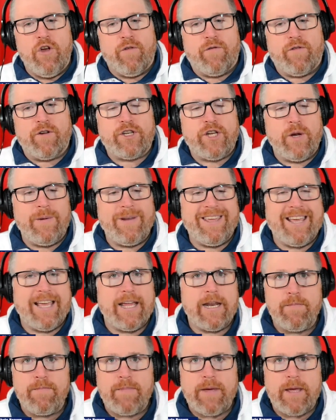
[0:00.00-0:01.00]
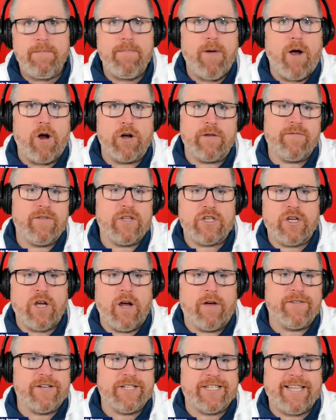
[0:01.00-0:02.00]
for tuning in and being part of this
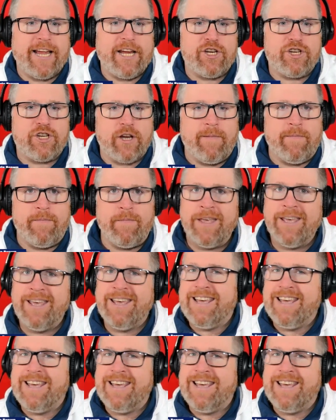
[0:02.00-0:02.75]
conversation.